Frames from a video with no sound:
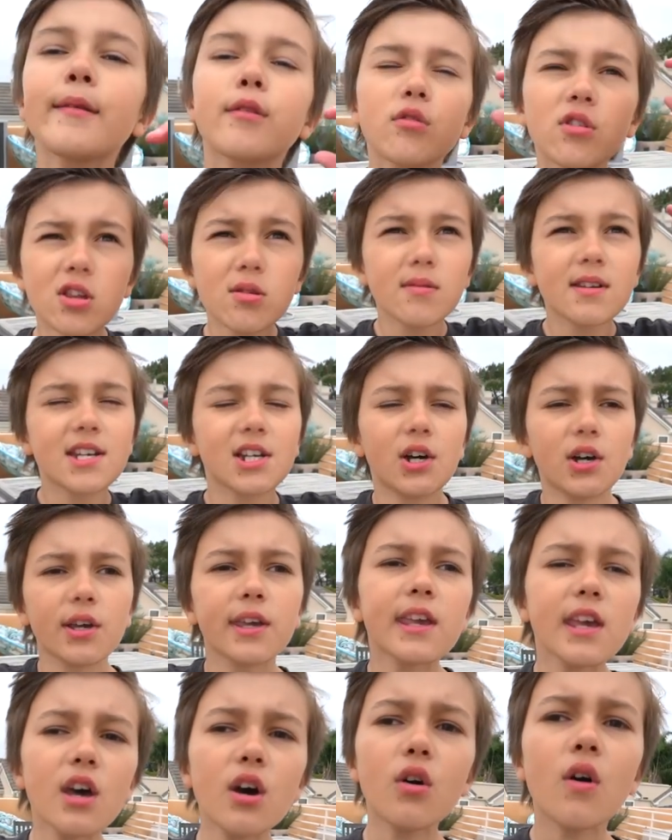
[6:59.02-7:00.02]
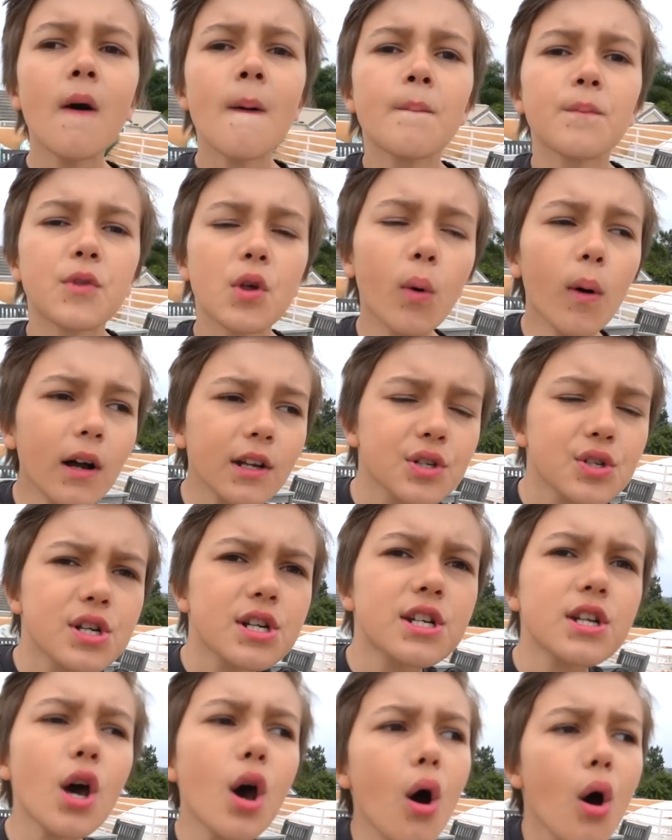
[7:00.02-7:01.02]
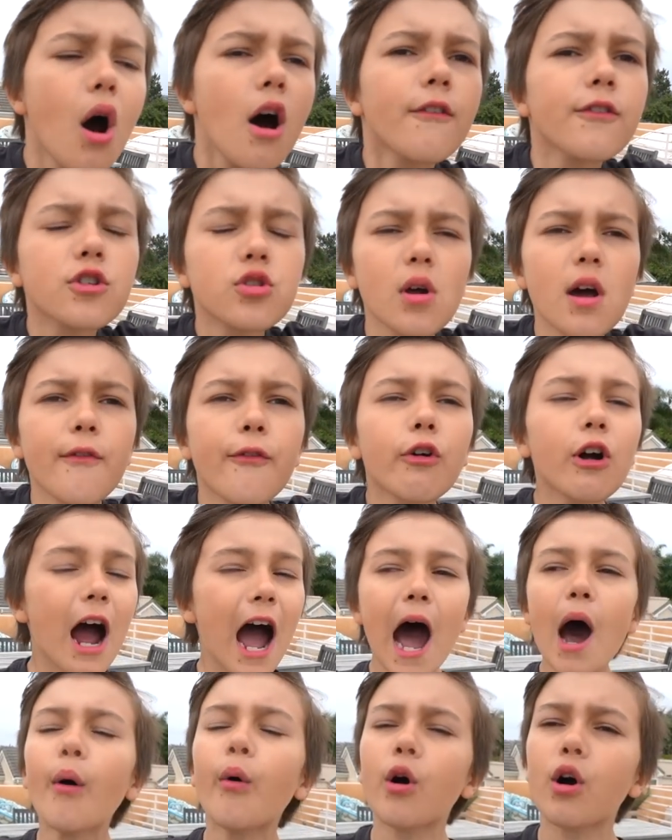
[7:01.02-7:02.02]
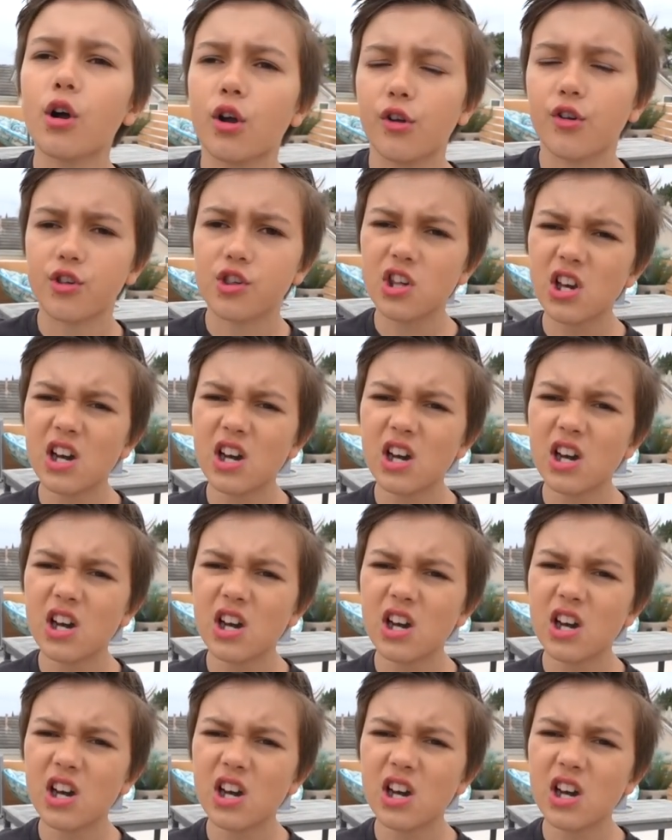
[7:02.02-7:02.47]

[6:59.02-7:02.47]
was supposed to be telling you what to do for 24 hours!